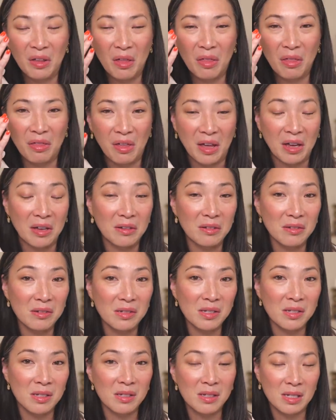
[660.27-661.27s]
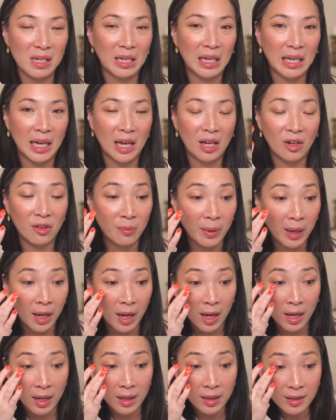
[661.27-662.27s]
things sticking out of my
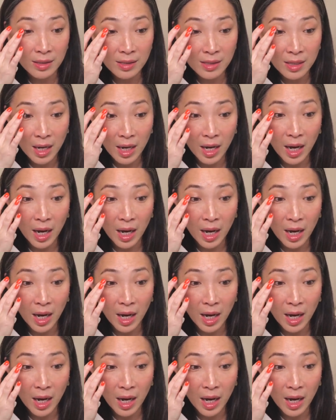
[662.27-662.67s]
eyes.